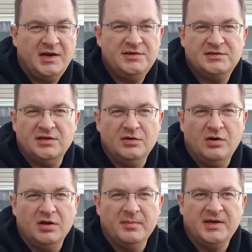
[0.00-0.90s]
I used to know
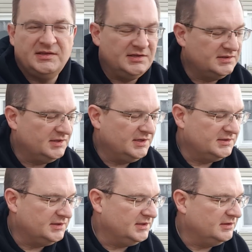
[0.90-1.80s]
all about these
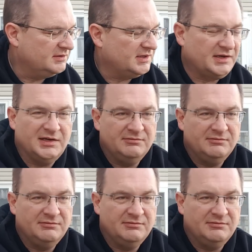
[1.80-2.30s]
things. Looks like